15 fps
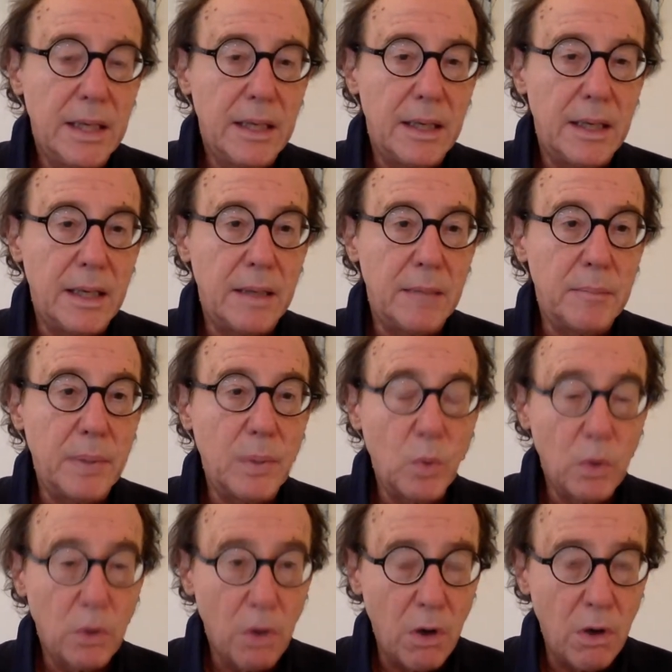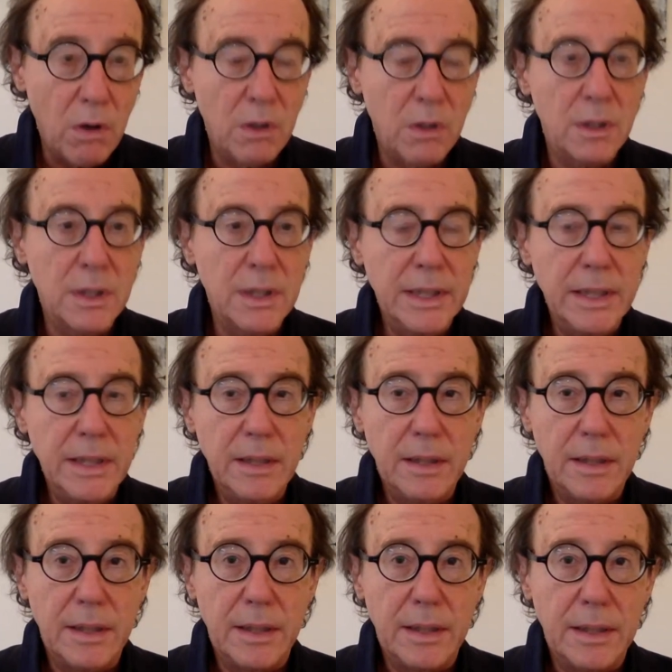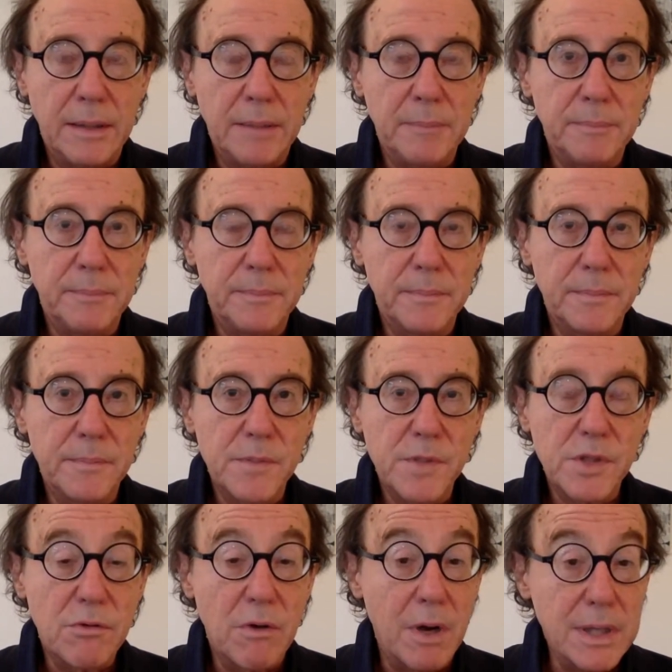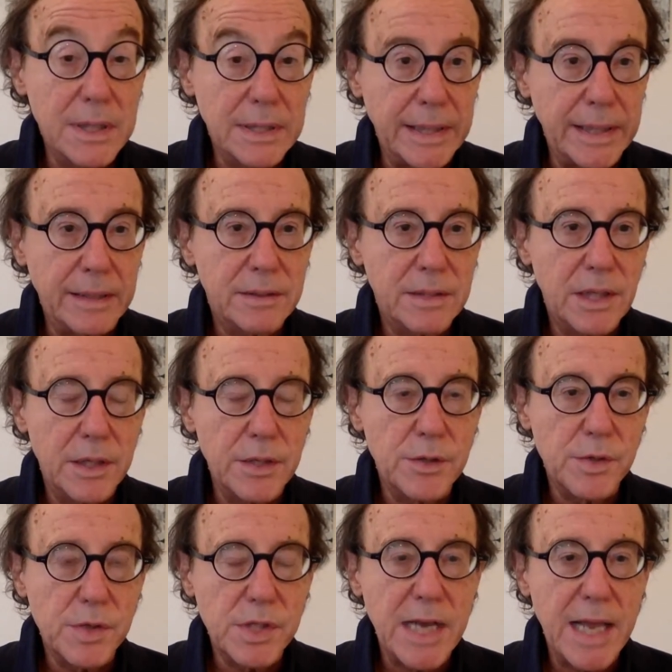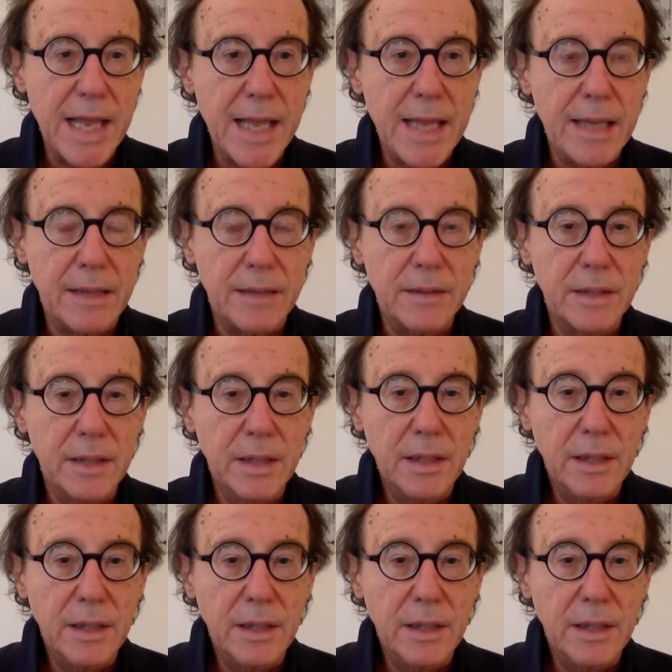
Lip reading: But we're all struggling to understand,